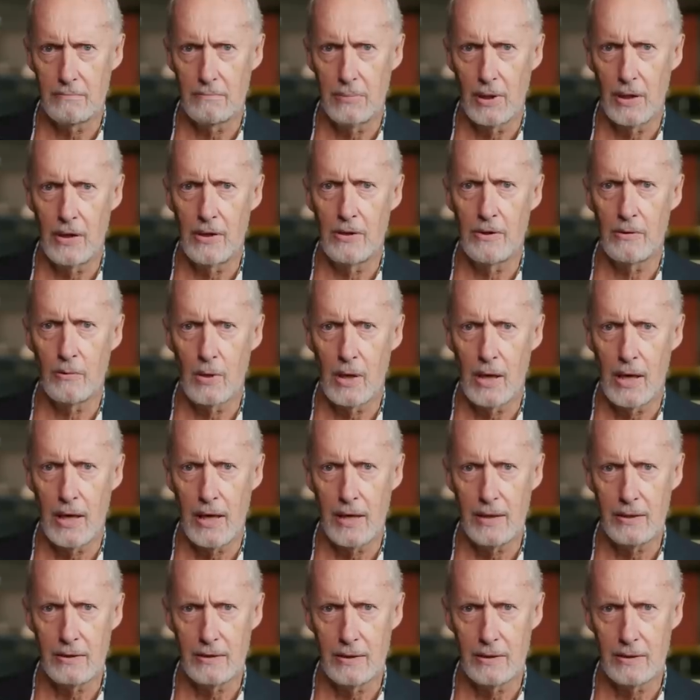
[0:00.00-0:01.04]
blown
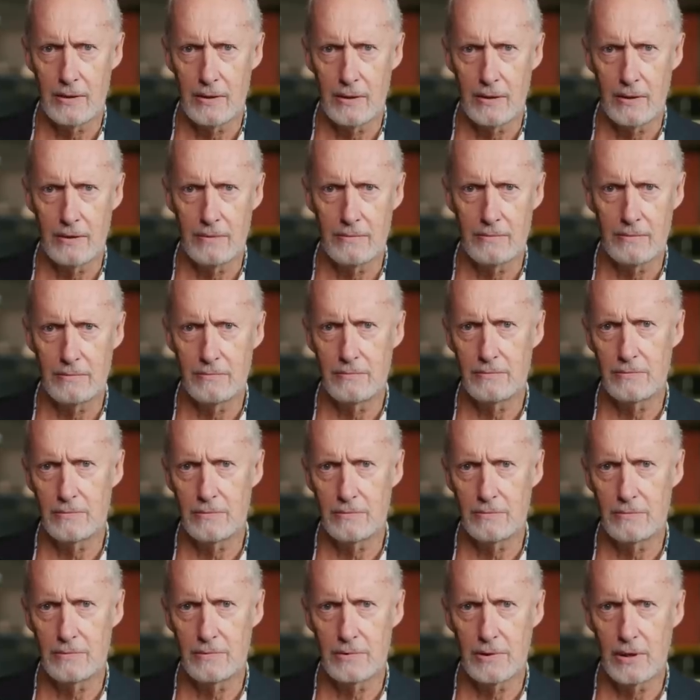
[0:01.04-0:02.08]
away, and I,
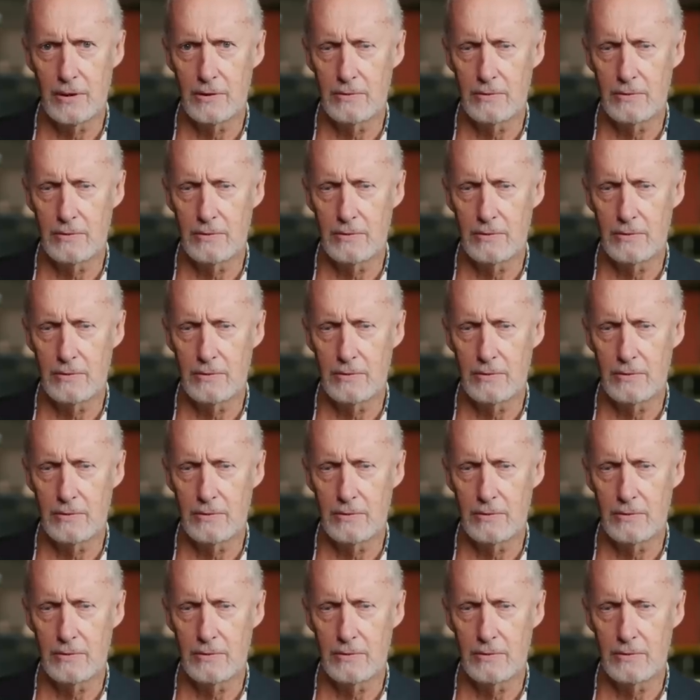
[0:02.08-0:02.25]
I,